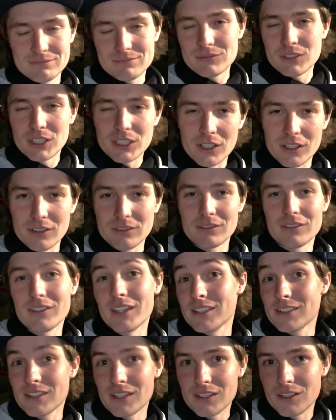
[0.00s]
you know, they
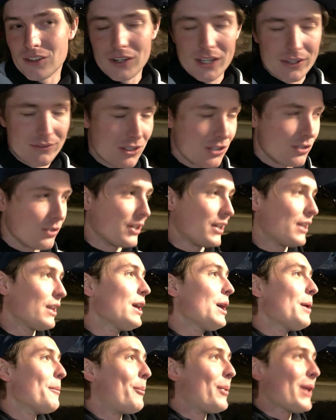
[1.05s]
say you don't have to do it.
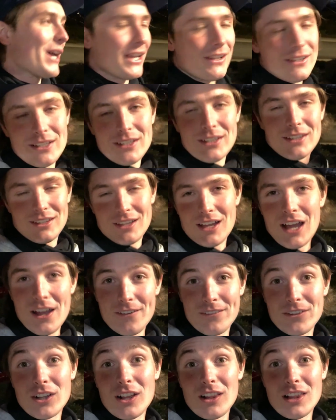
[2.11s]
But I
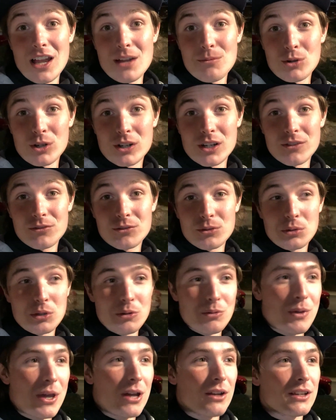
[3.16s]
feel a lot more comfortable
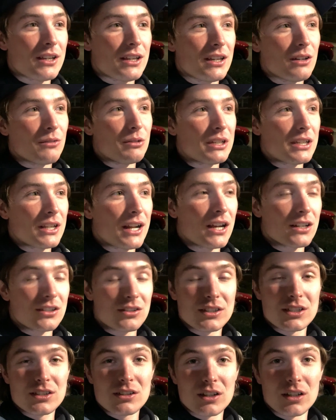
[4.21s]
about it, and we can
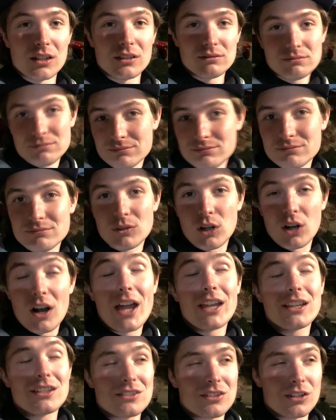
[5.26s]
actually start,
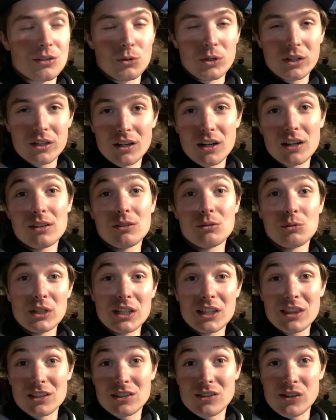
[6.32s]
I can start working on it, and we
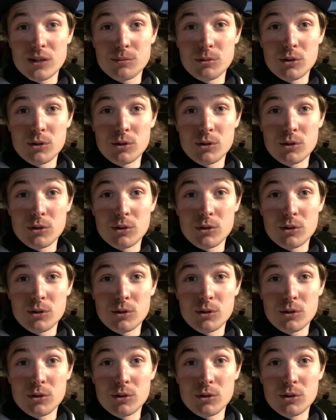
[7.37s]
get this turbo